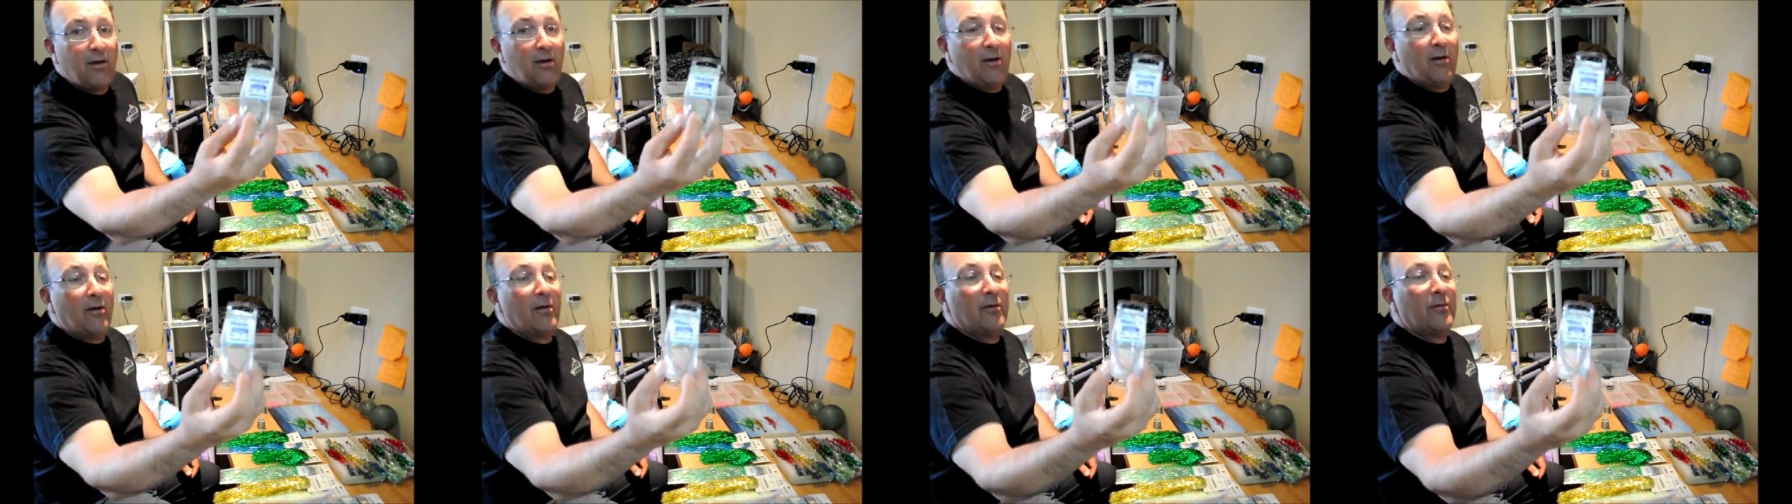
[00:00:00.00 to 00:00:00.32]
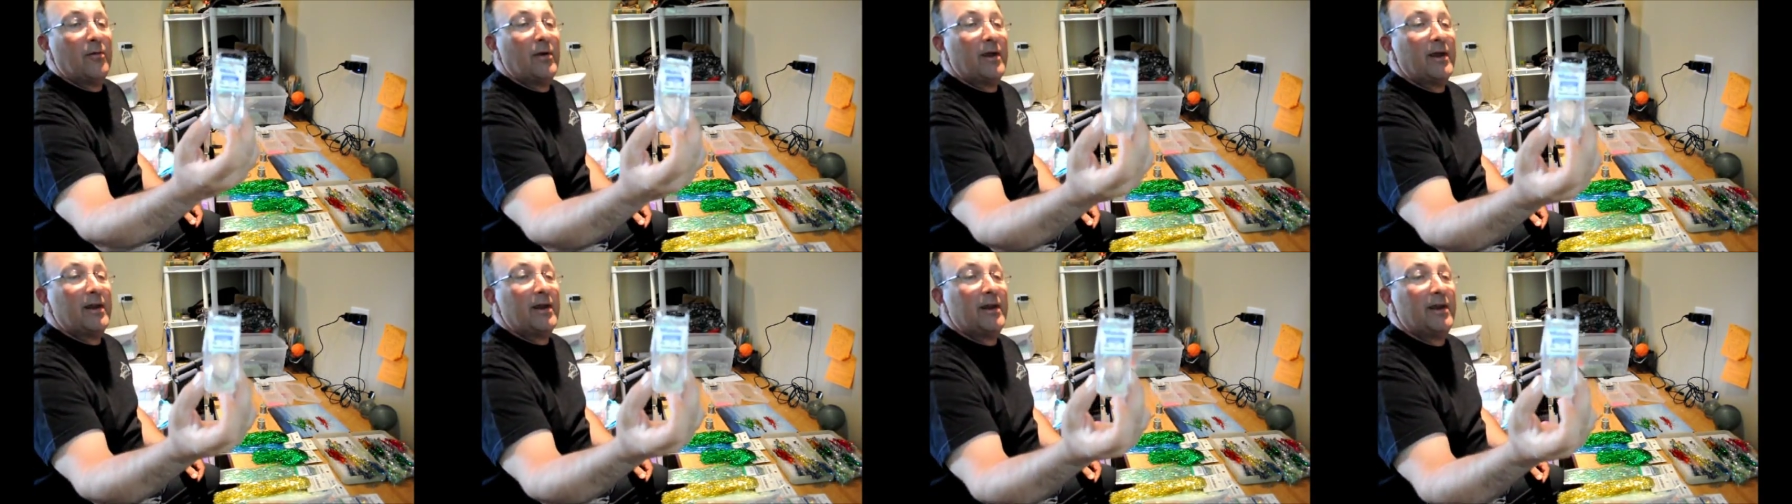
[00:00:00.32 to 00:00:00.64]
are
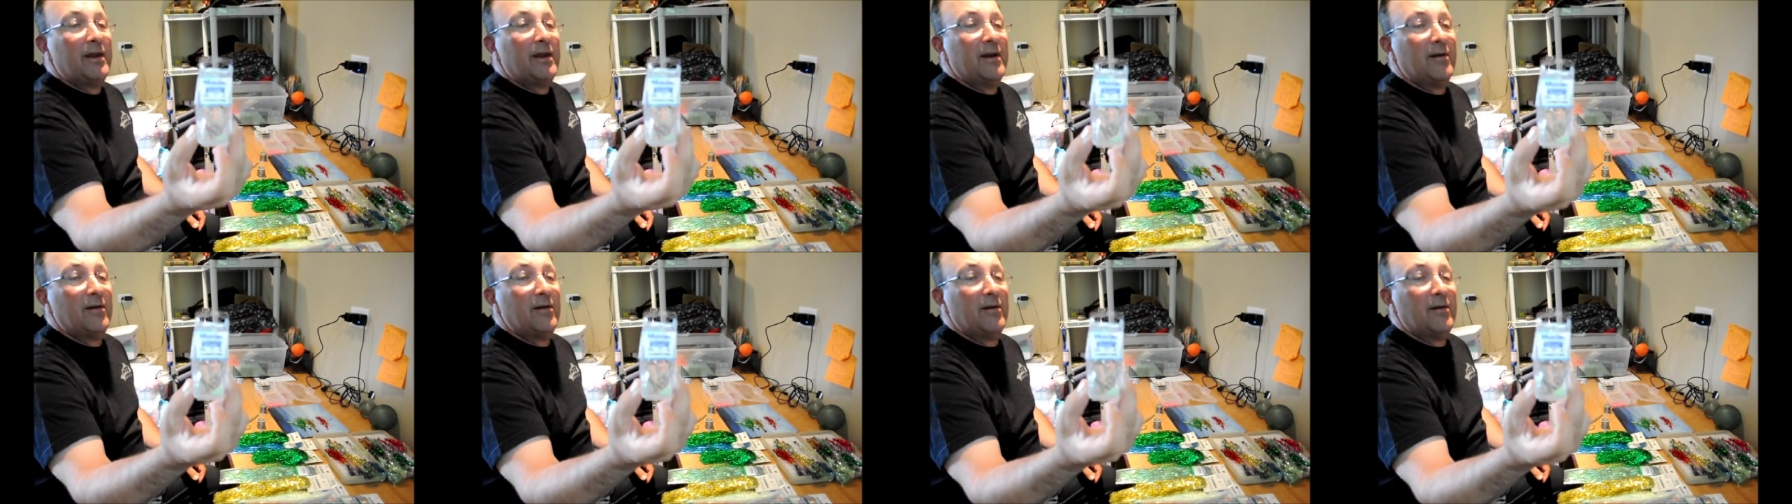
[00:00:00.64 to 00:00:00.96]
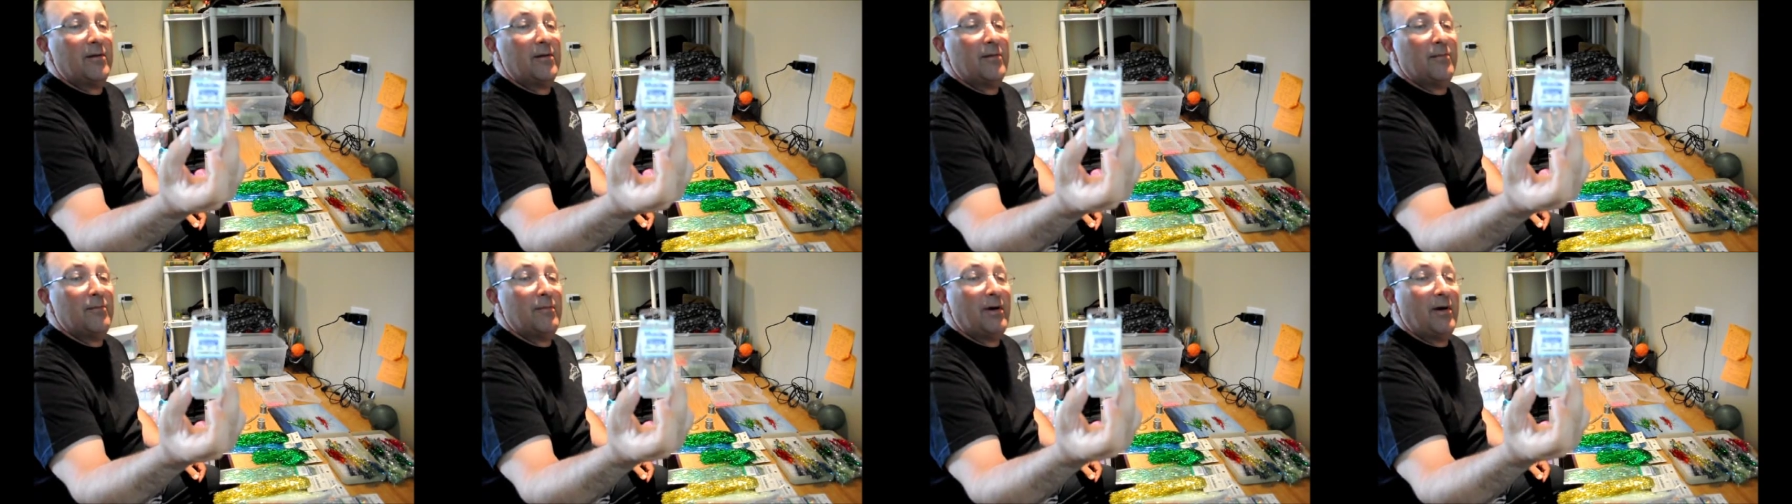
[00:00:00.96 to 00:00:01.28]
right here,
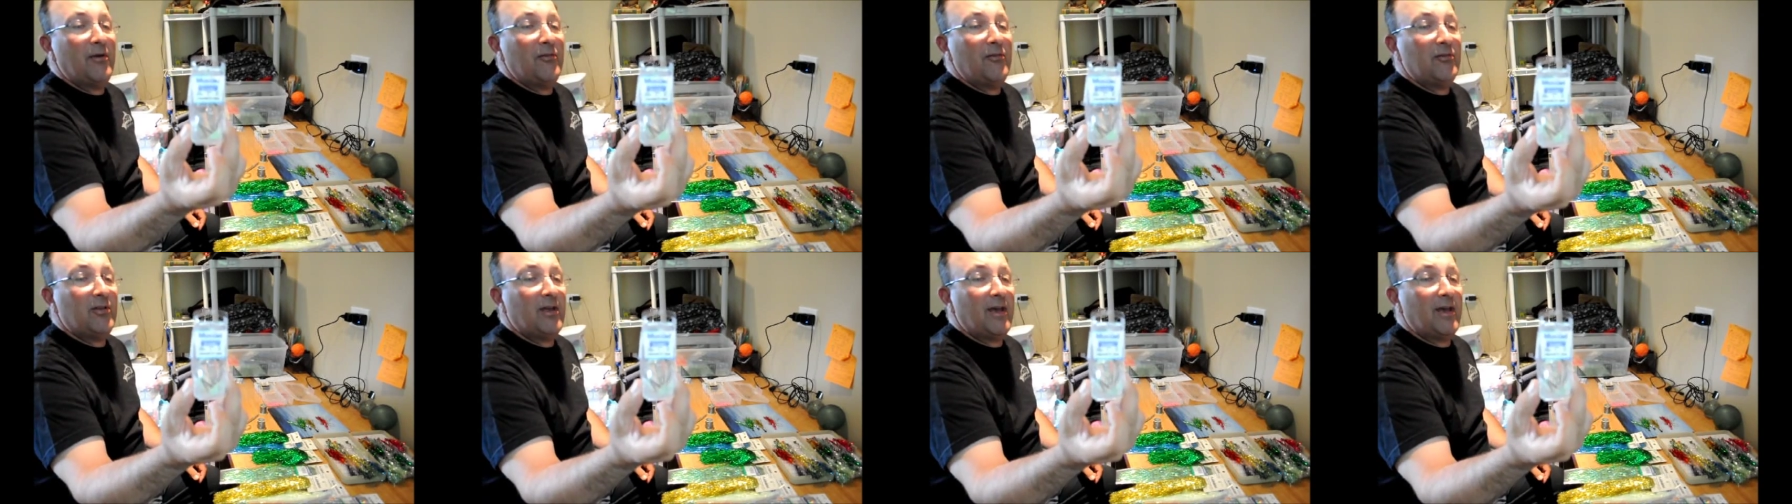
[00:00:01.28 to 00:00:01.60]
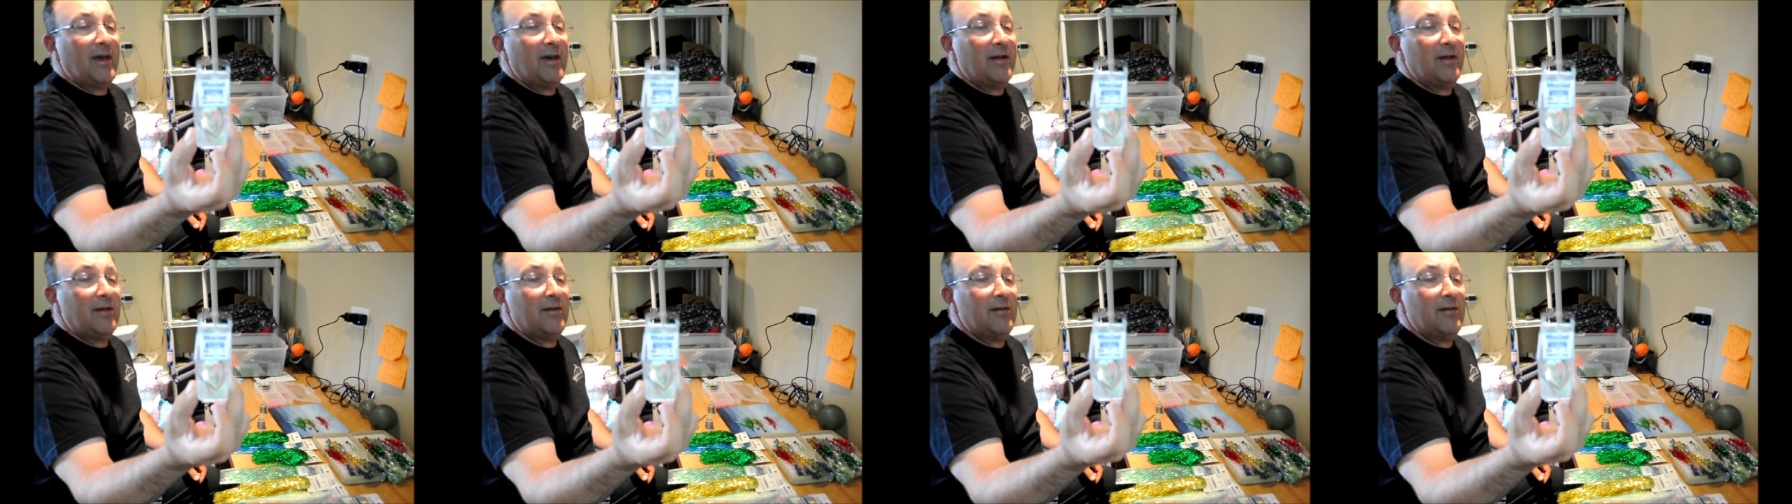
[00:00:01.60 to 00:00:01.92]

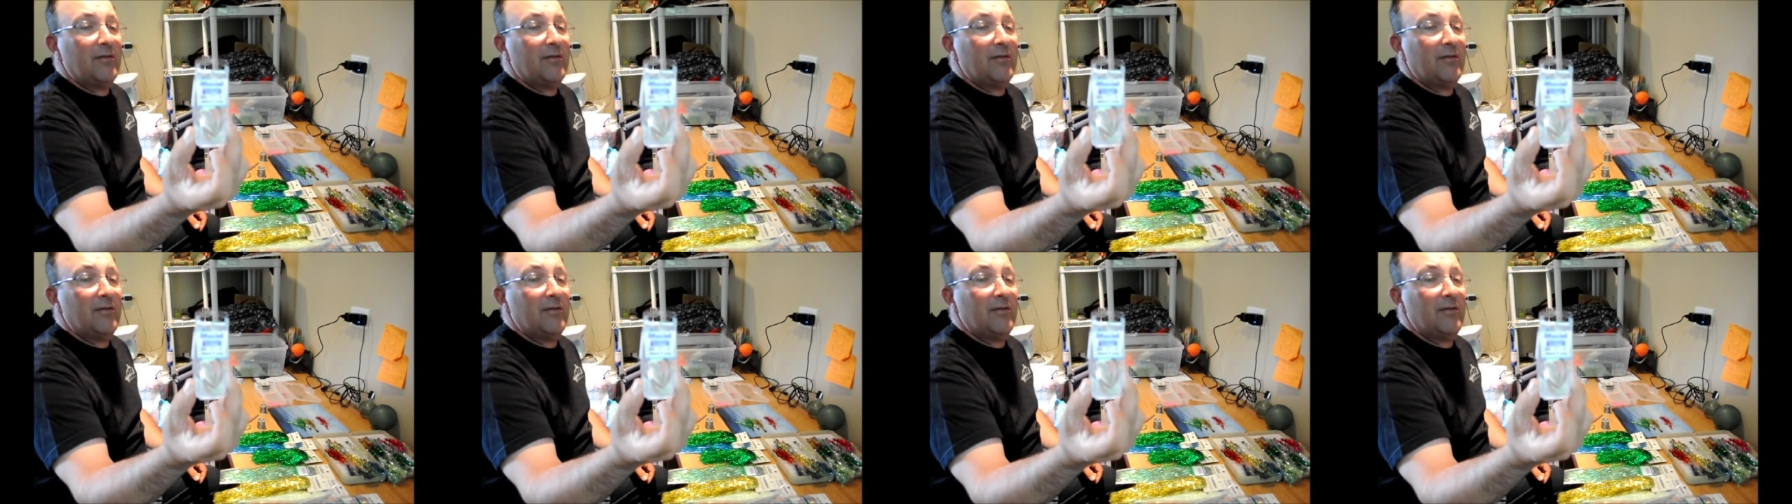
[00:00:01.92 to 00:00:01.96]
Mustad